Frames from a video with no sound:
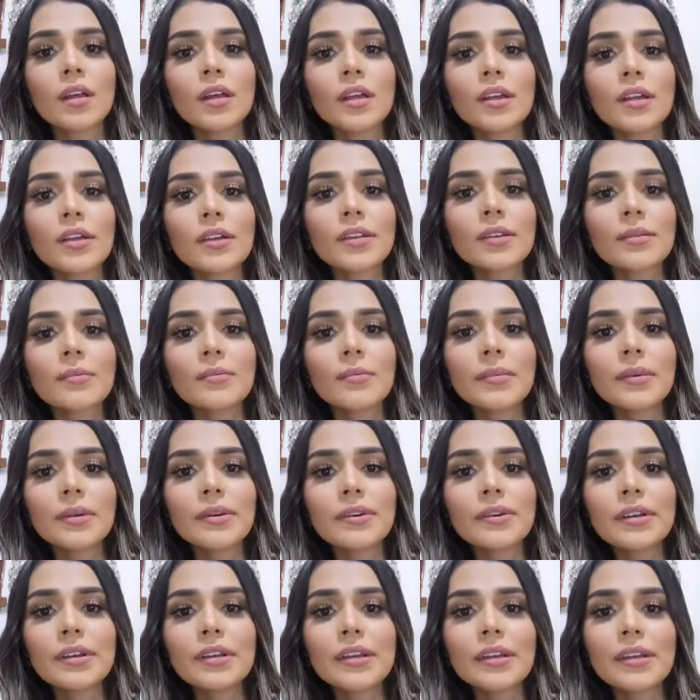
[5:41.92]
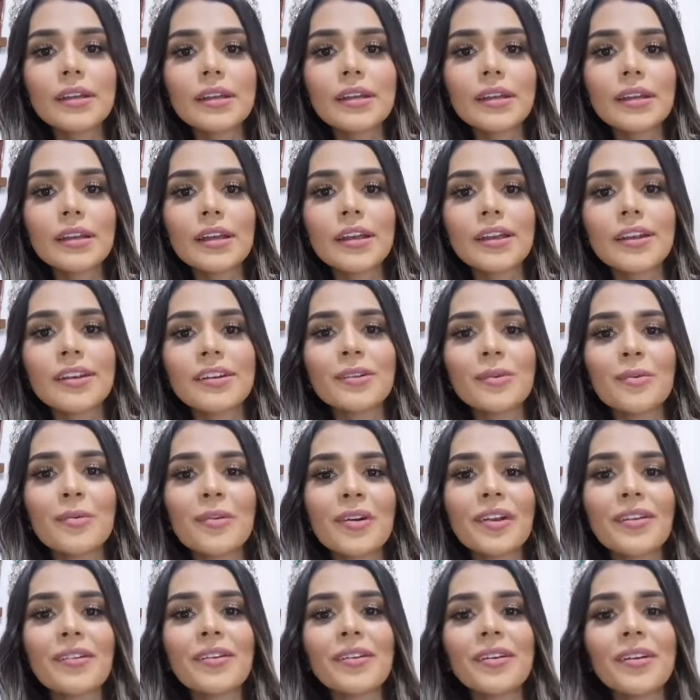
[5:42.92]
Good morning, Earth
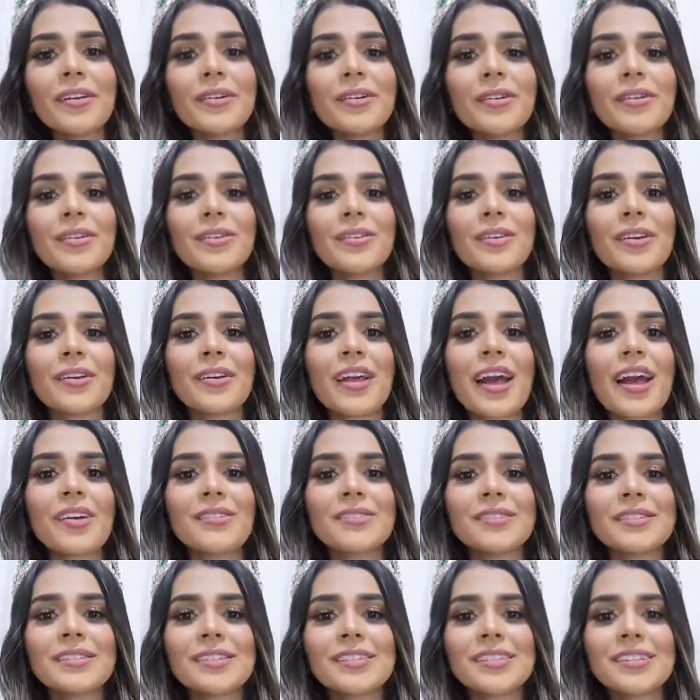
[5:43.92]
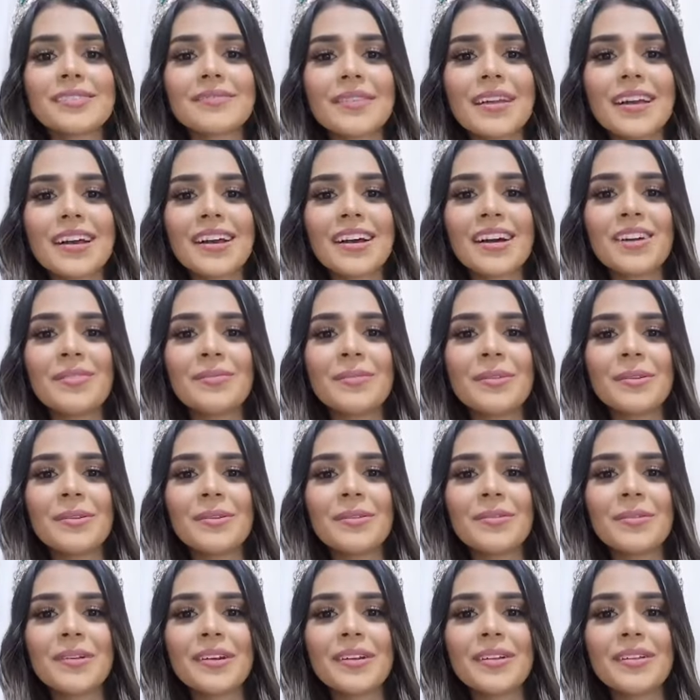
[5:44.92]
Warrior. Your awesome hope you
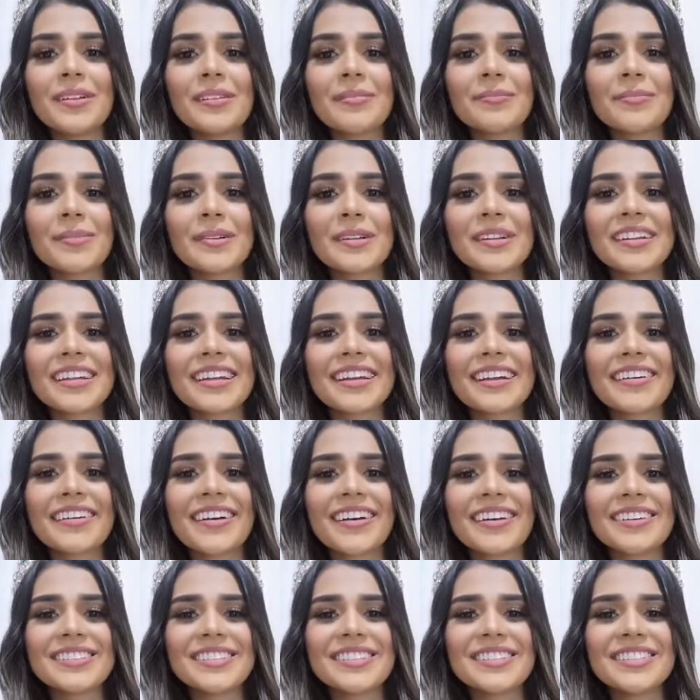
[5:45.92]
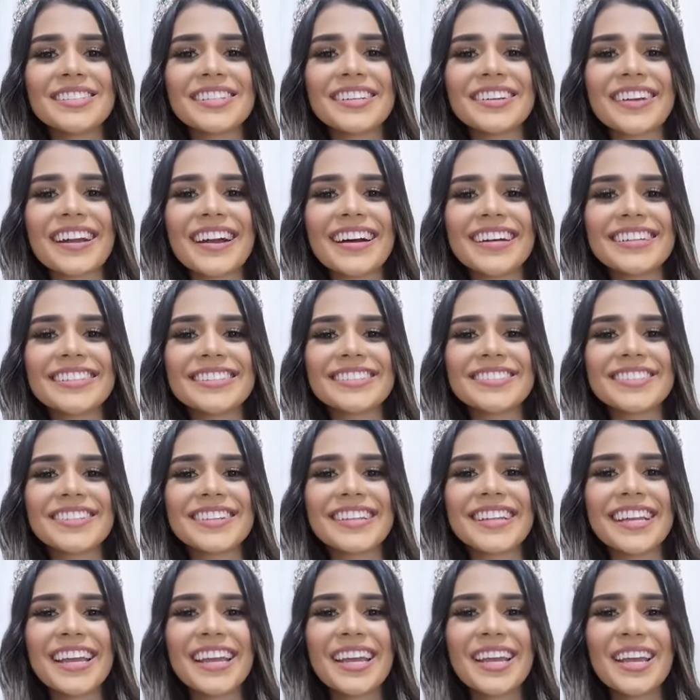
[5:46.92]
will bring the crown to your country.